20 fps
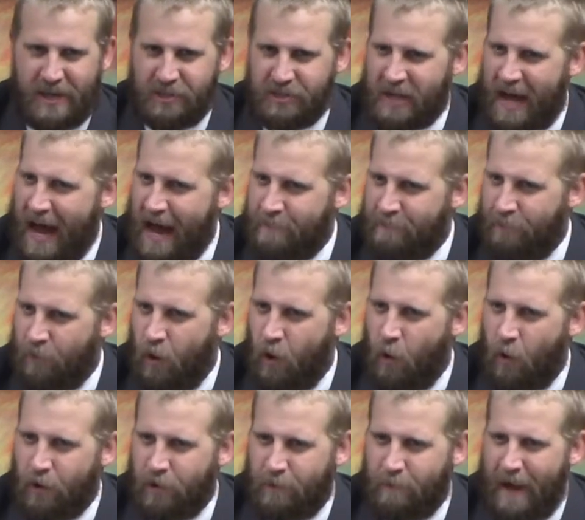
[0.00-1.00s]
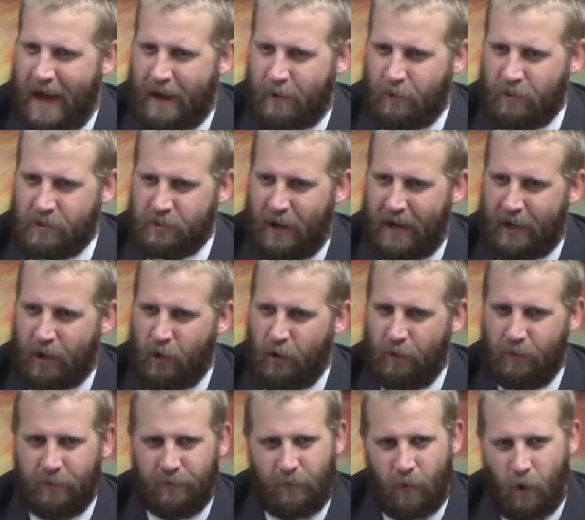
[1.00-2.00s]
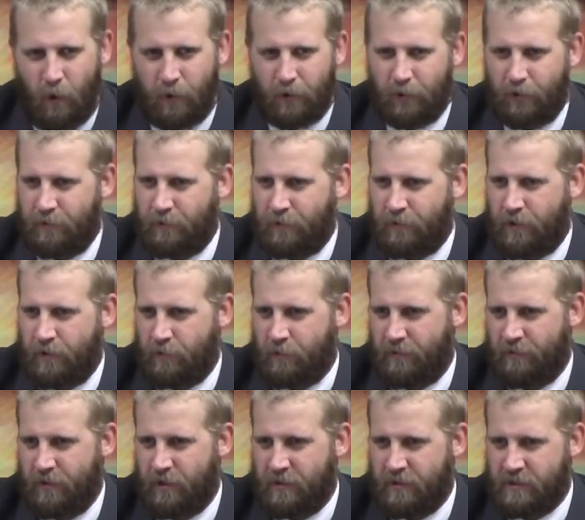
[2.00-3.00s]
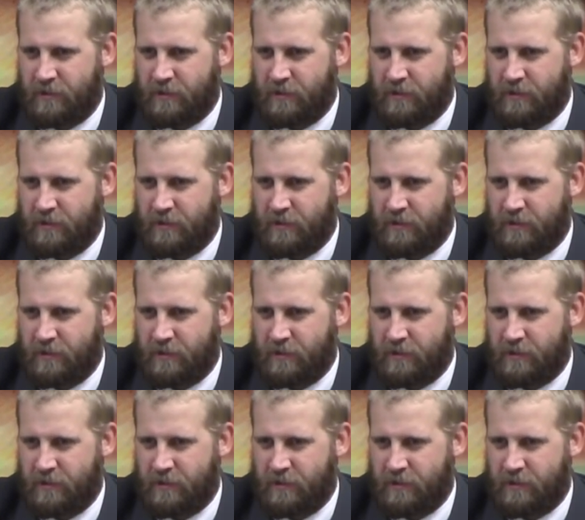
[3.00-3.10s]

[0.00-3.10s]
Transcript: time forward or backward? Do I go forward or reverse?